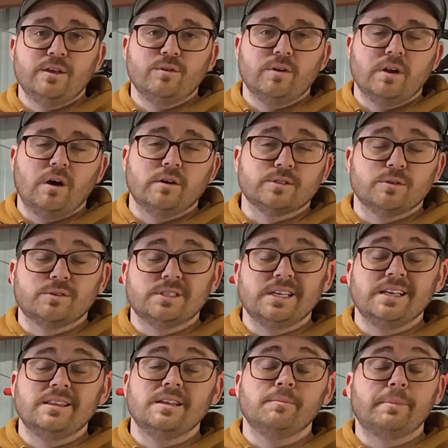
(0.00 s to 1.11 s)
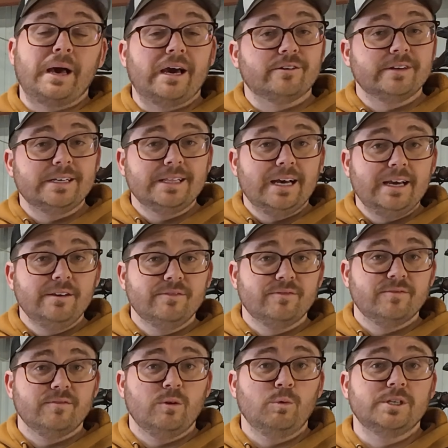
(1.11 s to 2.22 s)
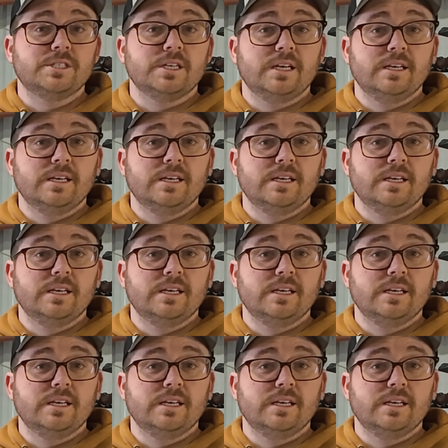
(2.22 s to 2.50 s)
you can also see the battery life, which